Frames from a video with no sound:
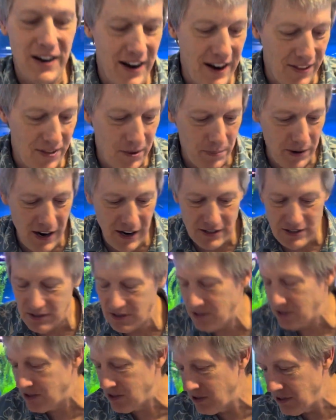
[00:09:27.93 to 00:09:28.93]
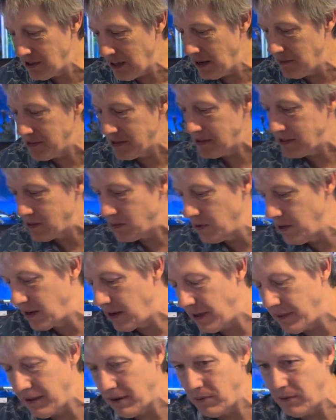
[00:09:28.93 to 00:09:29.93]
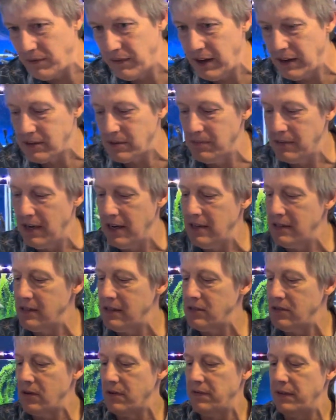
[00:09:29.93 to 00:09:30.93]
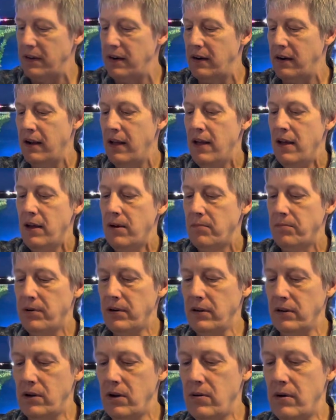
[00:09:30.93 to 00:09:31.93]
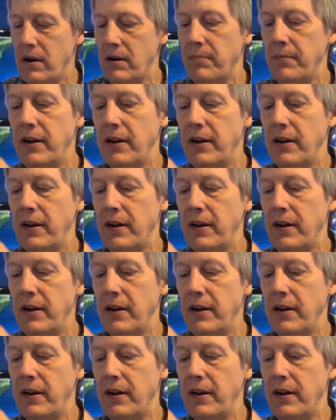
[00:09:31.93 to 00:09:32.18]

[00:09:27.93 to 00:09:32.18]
out of the box. There's the 2 types this week. I think we've got some daisies over there. Pretty low on them,